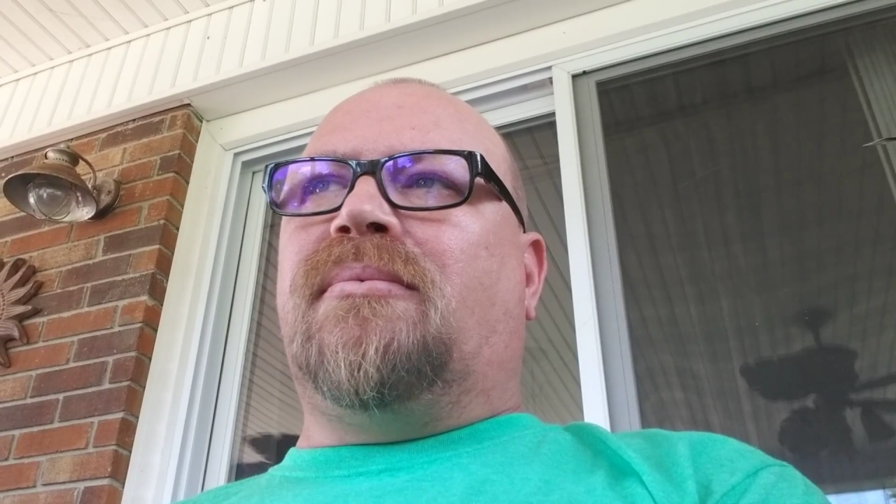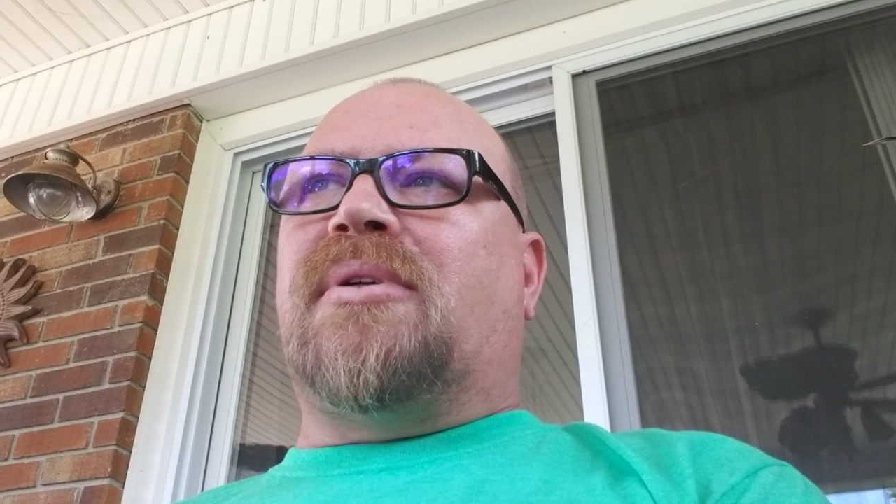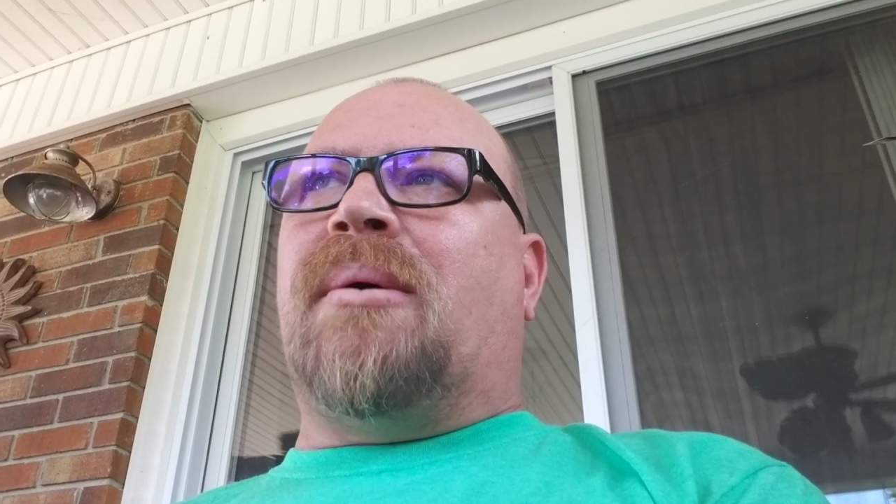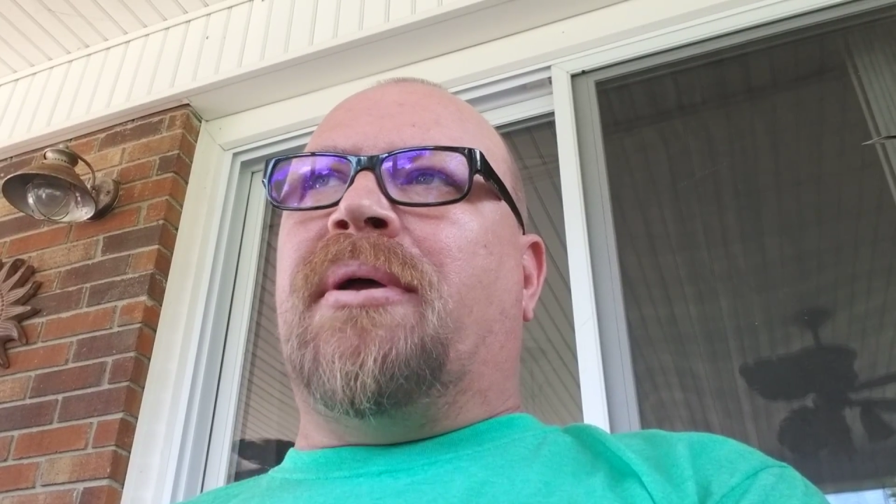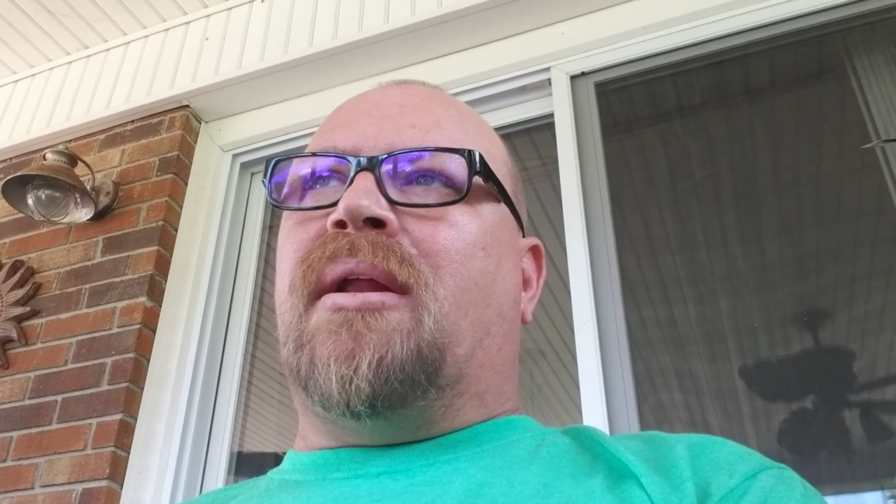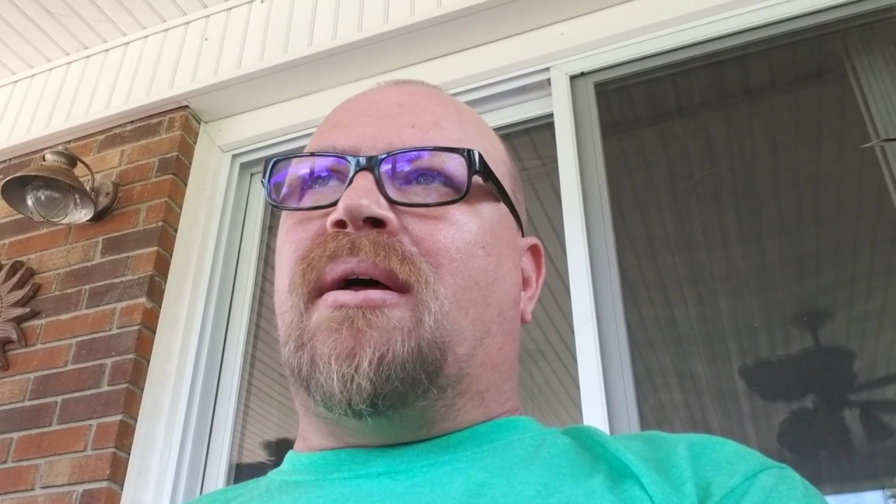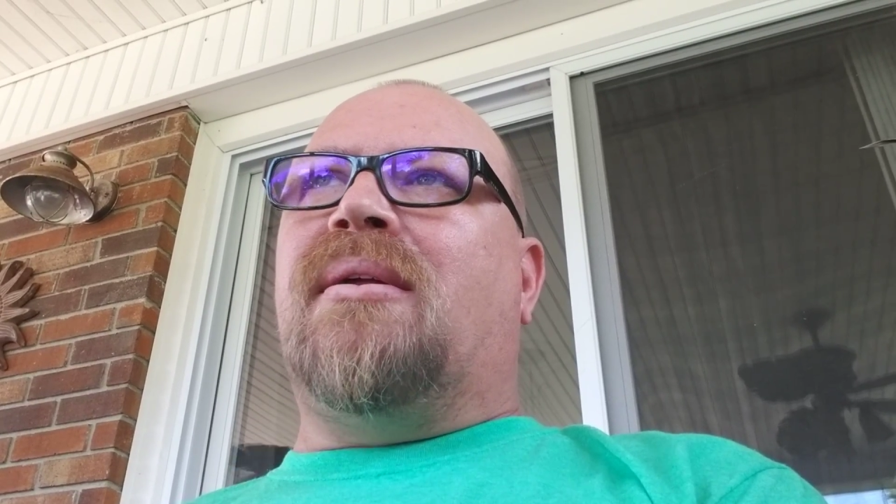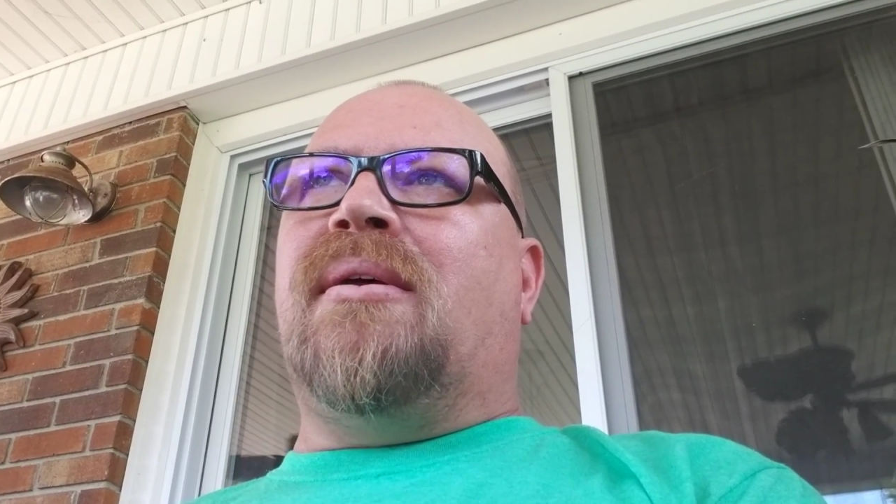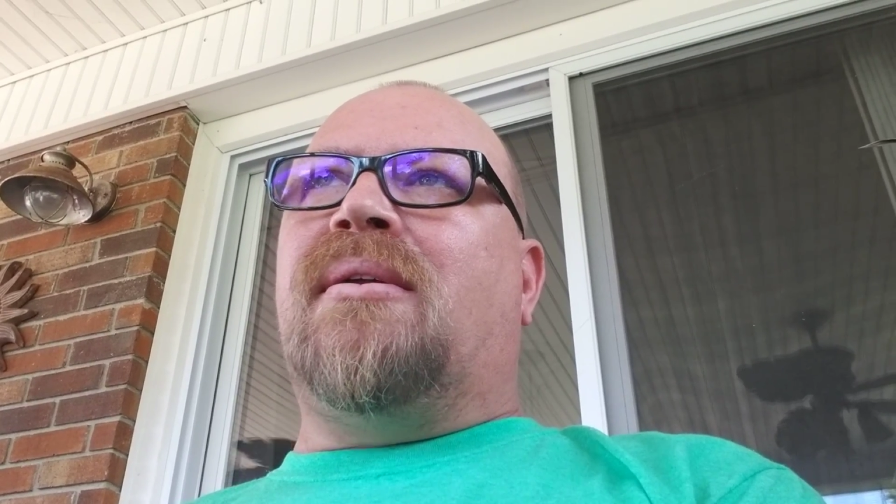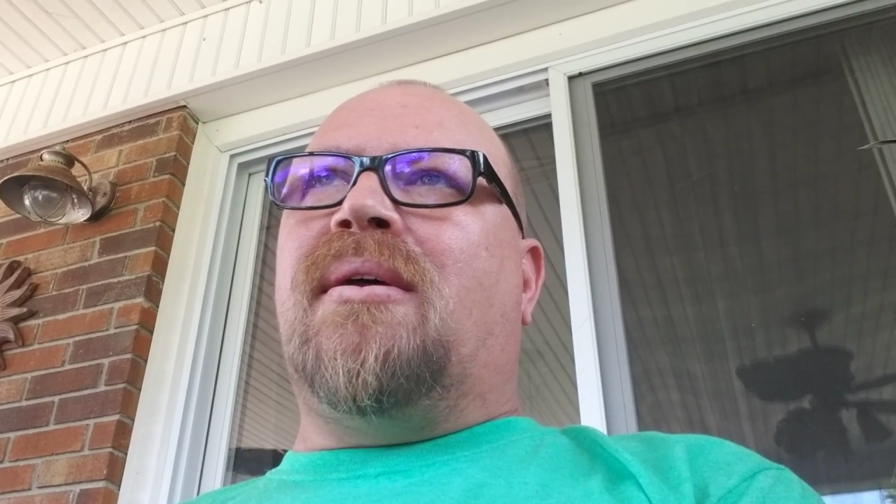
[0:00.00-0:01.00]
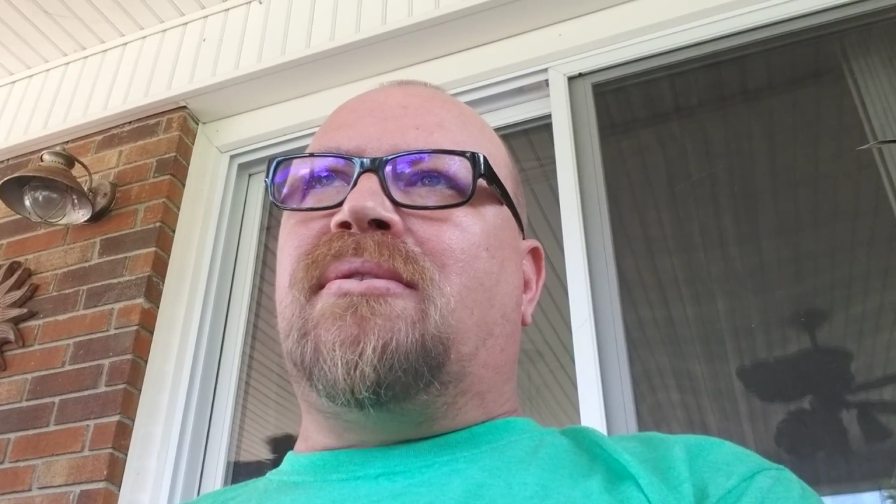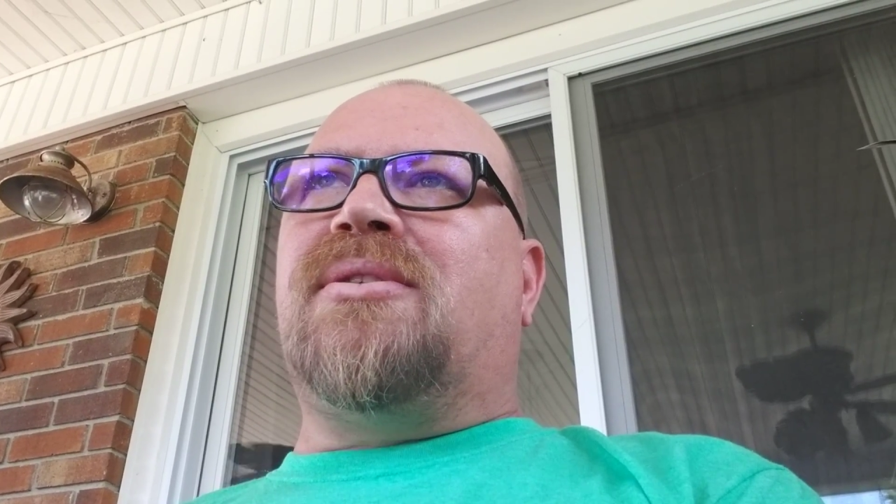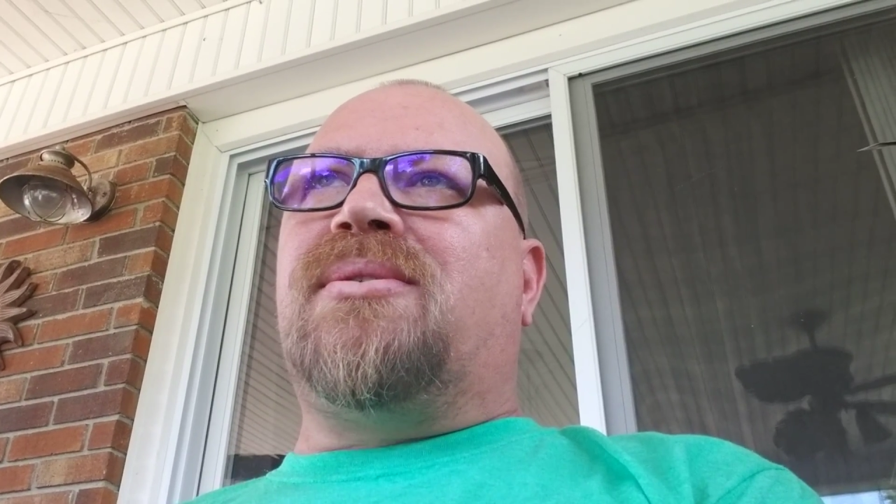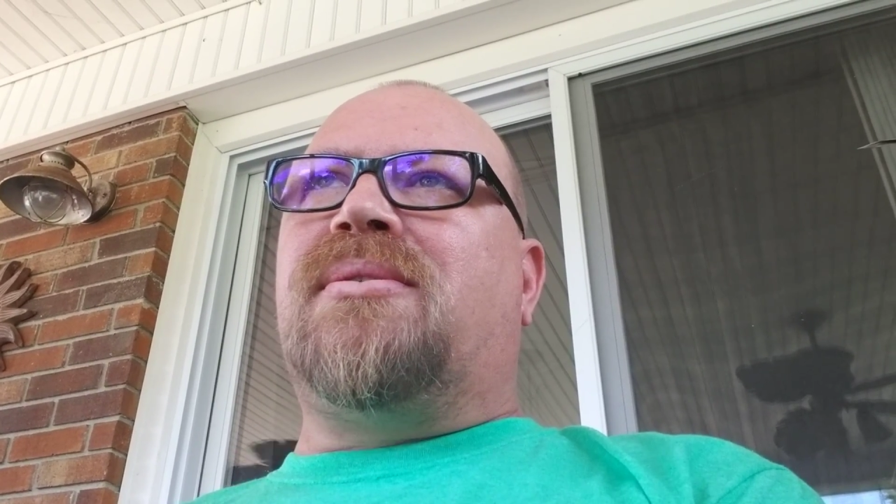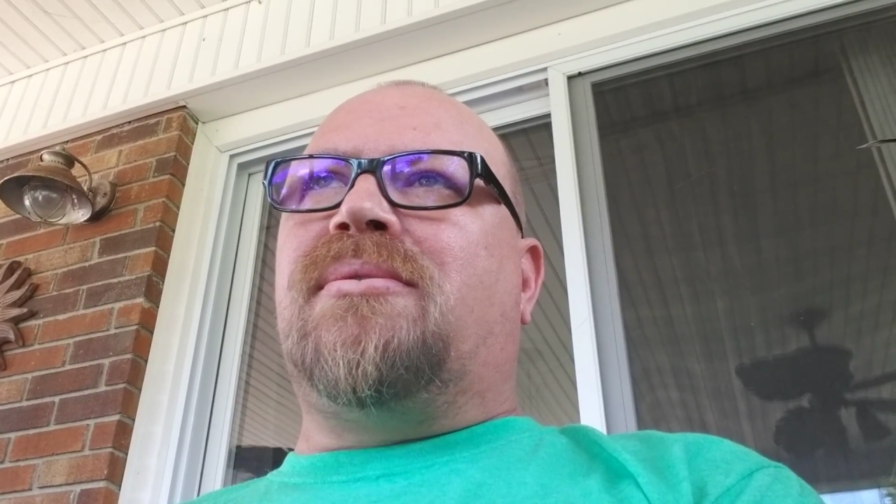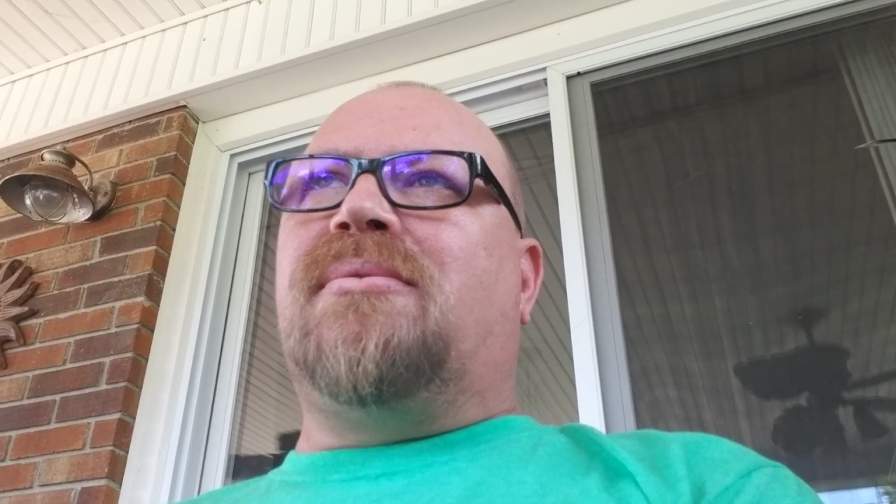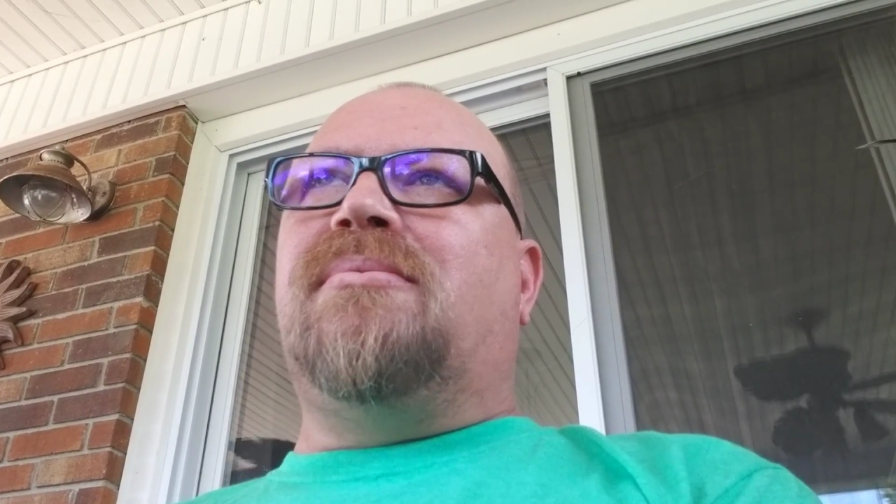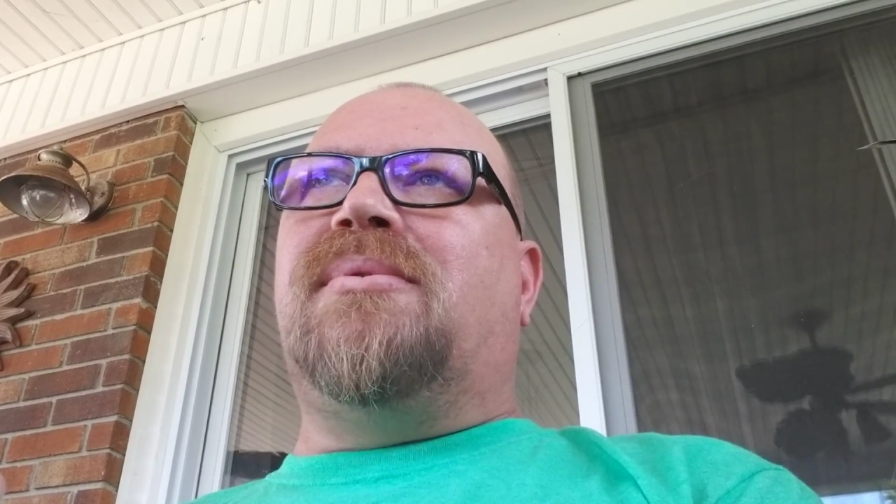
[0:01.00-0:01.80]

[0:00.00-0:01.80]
I mean, it just